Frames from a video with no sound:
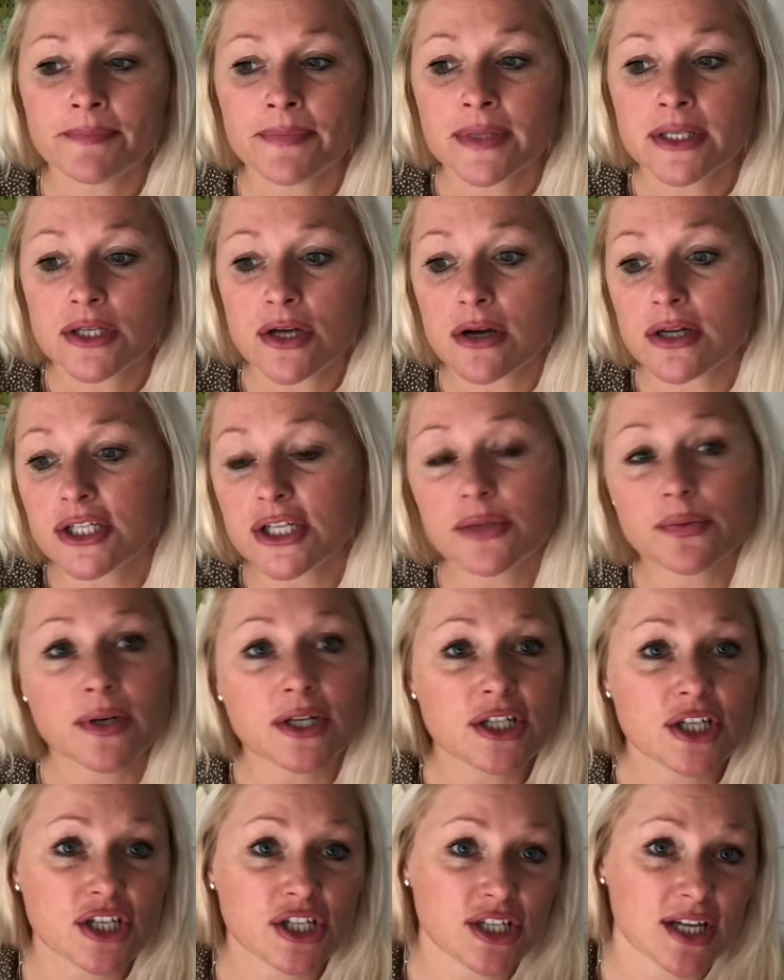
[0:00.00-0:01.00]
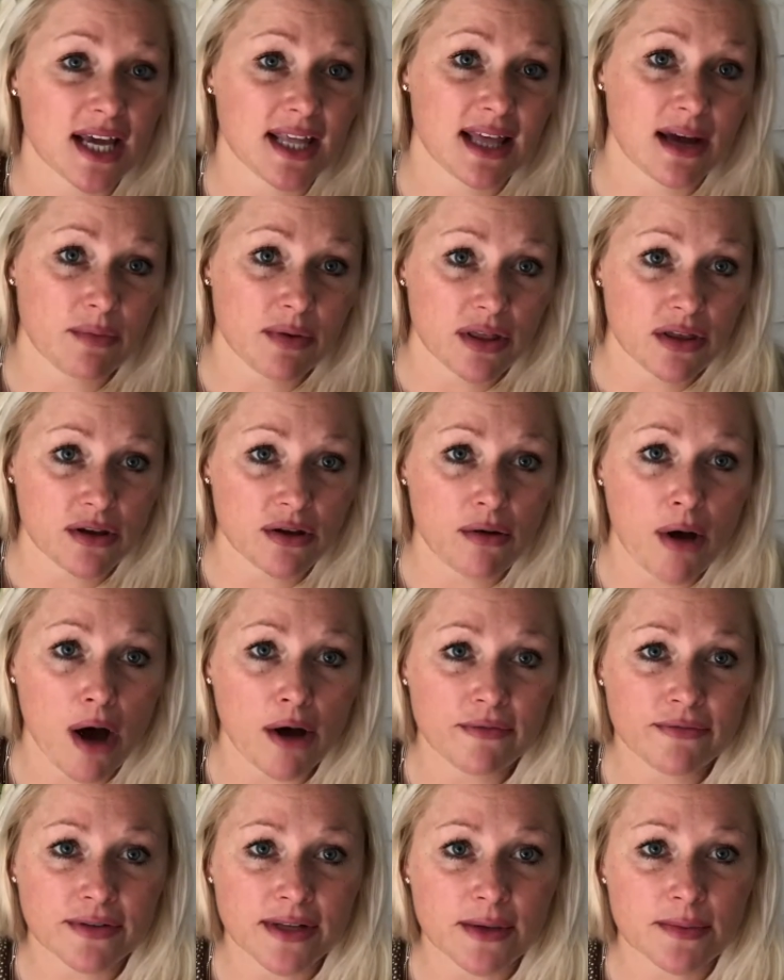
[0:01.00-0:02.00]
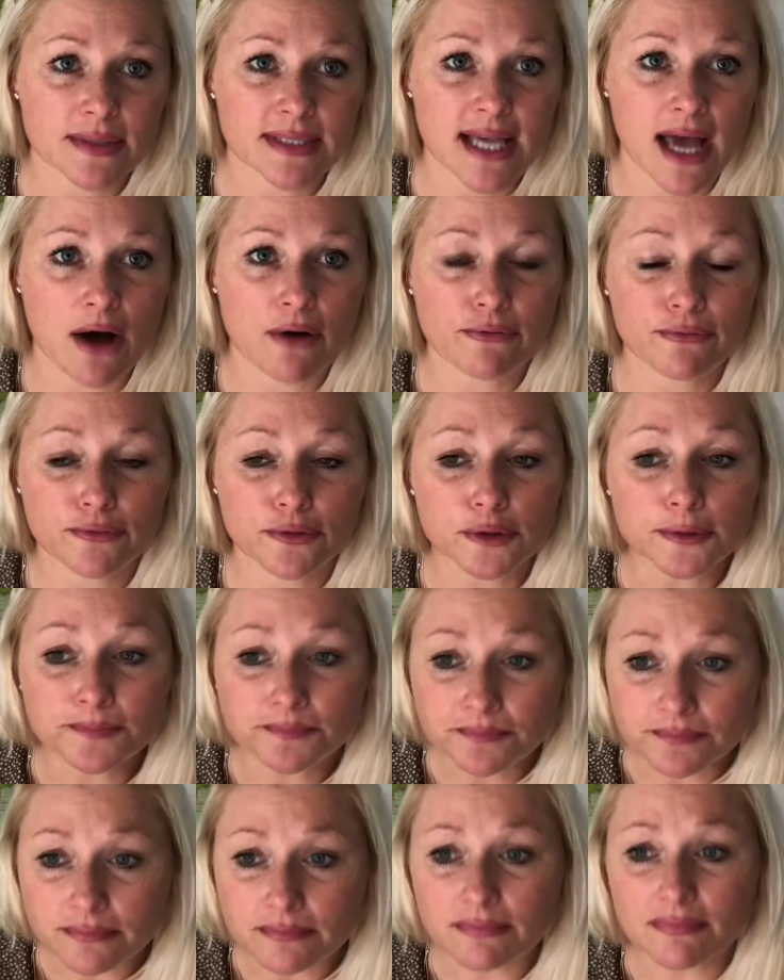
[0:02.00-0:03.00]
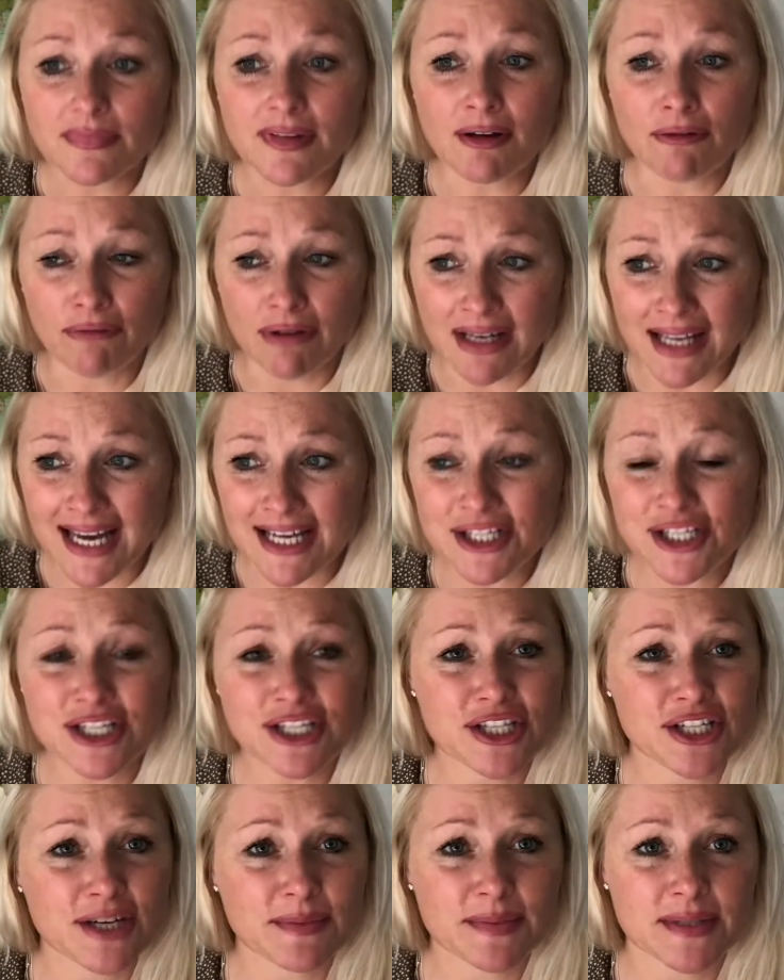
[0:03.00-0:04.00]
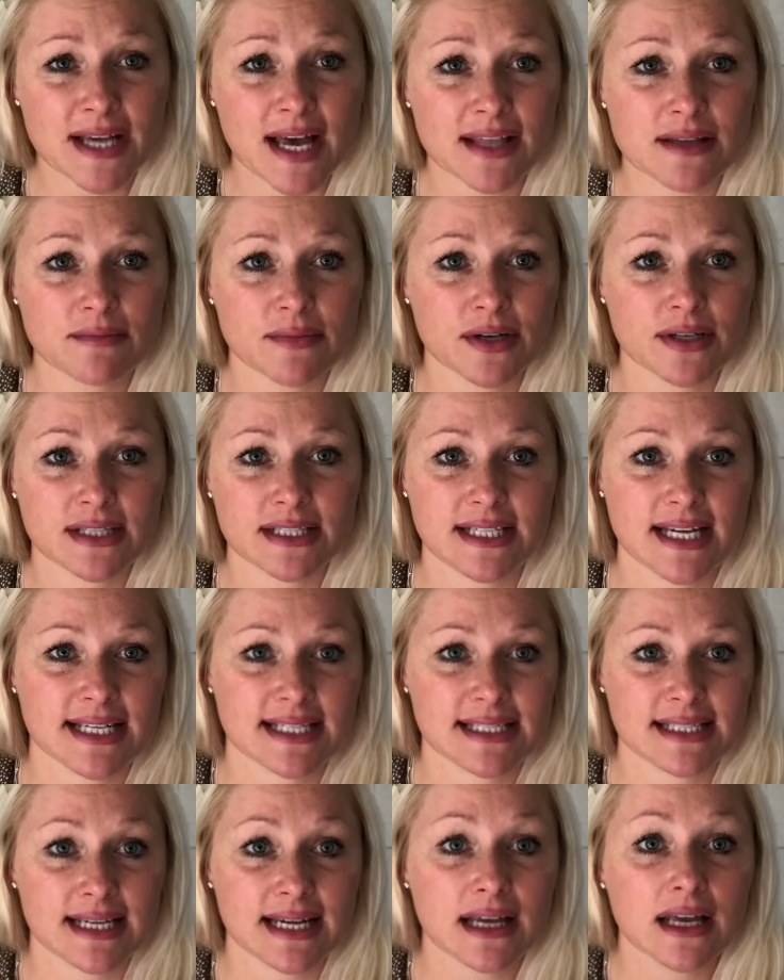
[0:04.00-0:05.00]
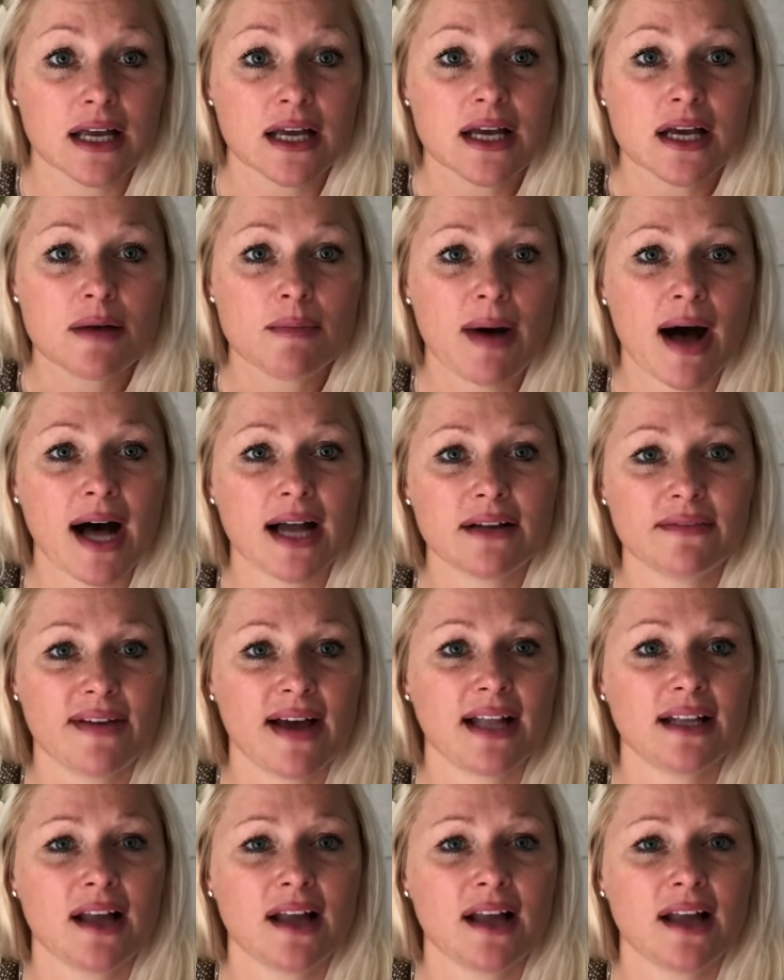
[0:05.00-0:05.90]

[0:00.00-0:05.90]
So I just wanted to share that with you. Hopefully it was helpful. Relationships are the most testing part of our